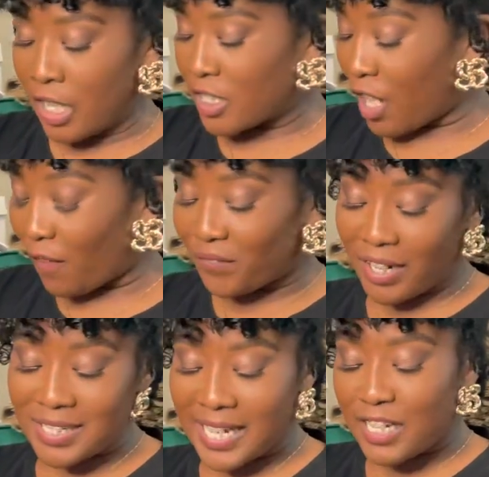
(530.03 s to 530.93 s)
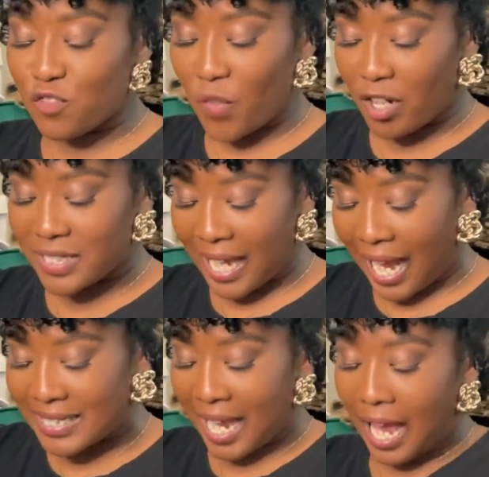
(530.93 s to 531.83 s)
So first things first,
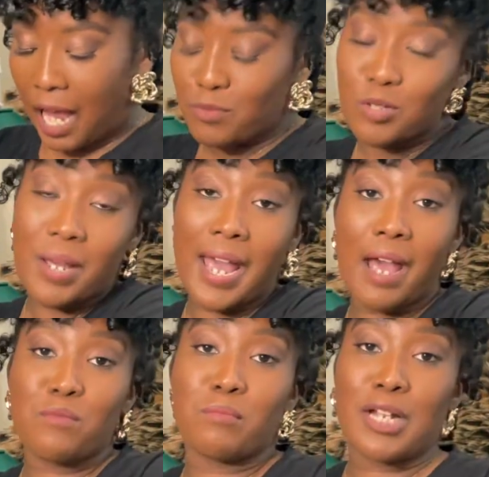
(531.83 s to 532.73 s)
guys, I have to have my